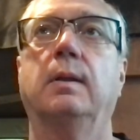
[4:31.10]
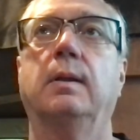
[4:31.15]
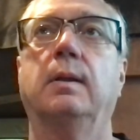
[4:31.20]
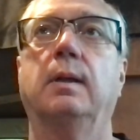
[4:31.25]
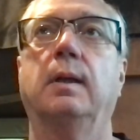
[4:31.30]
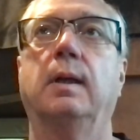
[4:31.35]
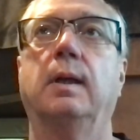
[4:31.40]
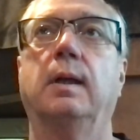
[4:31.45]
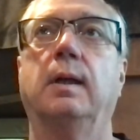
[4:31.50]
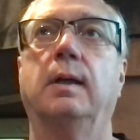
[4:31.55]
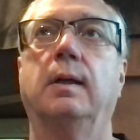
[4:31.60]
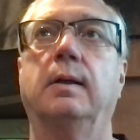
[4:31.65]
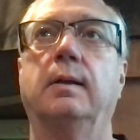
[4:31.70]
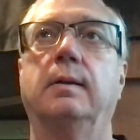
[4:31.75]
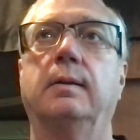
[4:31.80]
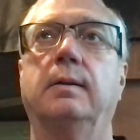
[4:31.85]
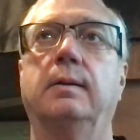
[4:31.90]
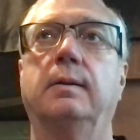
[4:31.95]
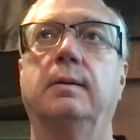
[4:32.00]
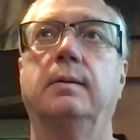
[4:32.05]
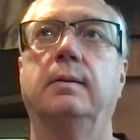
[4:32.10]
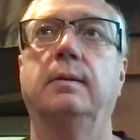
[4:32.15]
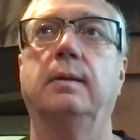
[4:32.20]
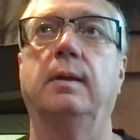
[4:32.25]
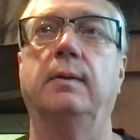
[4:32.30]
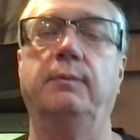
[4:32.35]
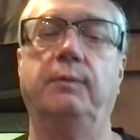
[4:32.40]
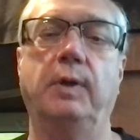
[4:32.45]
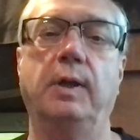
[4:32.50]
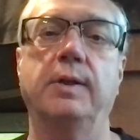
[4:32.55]
uh,
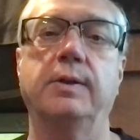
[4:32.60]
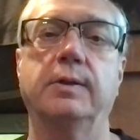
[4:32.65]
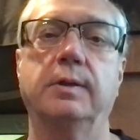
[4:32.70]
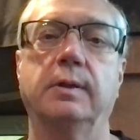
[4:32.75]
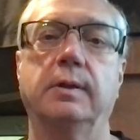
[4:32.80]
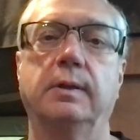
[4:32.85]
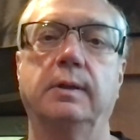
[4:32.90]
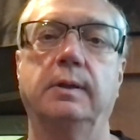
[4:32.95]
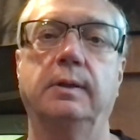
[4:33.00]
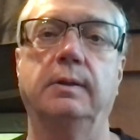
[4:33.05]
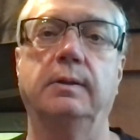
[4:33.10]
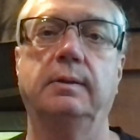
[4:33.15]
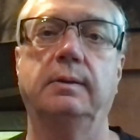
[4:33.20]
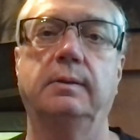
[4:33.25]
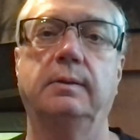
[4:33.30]
eventually